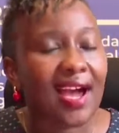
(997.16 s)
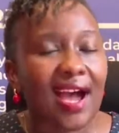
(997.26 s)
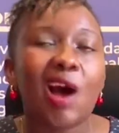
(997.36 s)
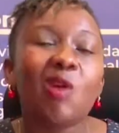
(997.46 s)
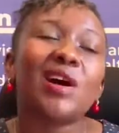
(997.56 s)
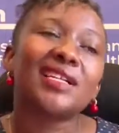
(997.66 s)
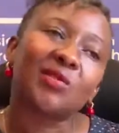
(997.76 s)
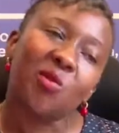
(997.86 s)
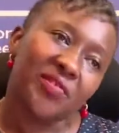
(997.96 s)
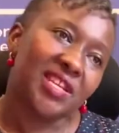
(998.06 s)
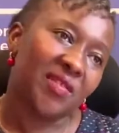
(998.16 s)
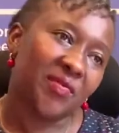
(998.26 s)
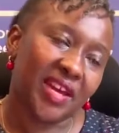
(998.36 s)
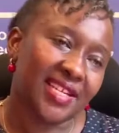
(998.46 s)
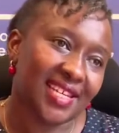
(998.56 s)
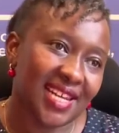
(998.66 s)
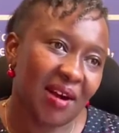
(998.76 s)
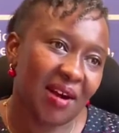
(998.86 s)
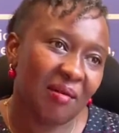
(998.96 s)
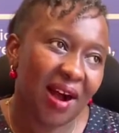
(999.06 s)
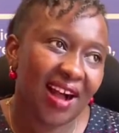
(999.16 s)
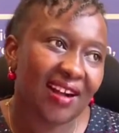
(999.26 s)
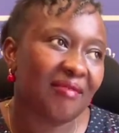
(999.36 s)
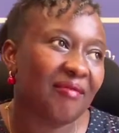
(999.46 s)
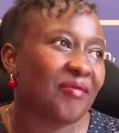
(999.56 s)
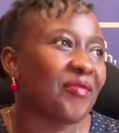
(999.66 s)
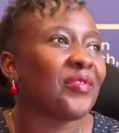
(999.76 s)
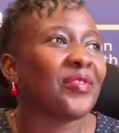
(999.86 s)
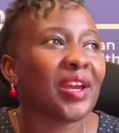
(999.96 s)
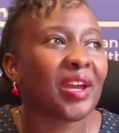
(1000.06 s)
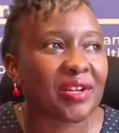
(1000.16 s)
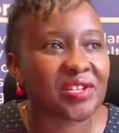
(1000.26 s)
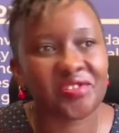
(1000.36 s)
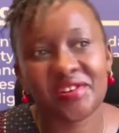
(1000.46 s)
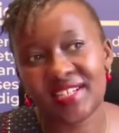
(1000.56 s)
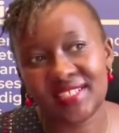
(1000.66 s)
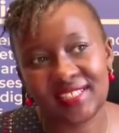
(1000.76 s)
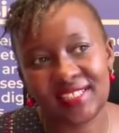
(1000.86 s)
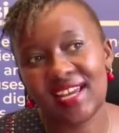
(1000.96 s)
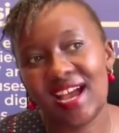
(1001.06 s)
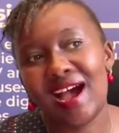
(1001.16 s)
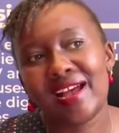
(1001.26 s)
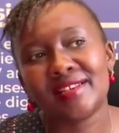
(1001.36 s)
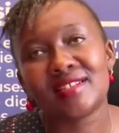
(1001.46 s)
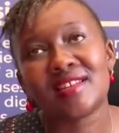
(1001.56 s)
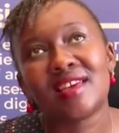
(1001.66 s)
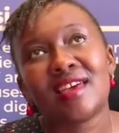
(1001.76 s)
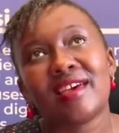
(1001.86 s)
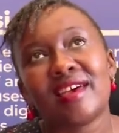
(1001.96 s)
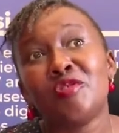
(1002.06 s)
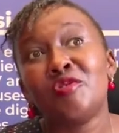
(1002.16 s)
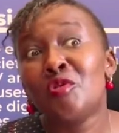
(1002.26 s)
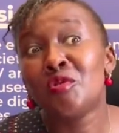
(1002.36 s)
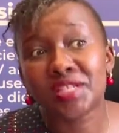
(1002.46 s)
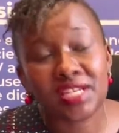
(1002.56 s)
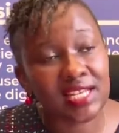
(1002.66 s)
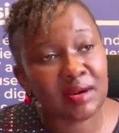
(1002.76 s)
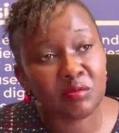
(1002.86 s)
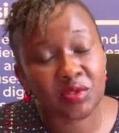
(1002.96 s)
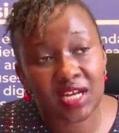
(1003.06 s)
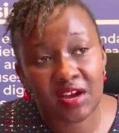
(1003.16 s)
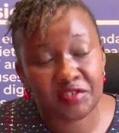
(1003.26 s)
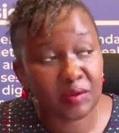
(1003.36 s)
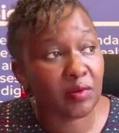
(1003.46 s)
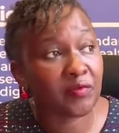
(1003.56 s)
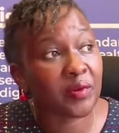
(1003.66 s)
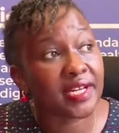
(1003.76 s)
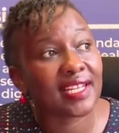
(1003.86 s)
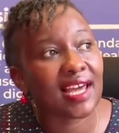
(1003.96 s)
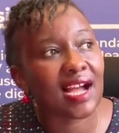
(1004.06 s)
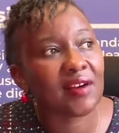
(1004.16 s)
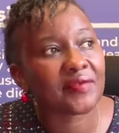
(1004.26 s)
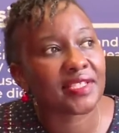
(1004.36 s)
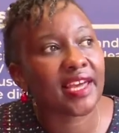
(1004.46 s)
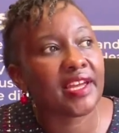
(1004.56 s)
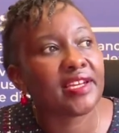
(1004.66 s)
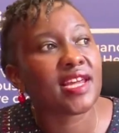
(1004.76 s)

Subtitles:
How has COVID affected our work? Very strangely and not in the most comfortable of ways. Like I've said,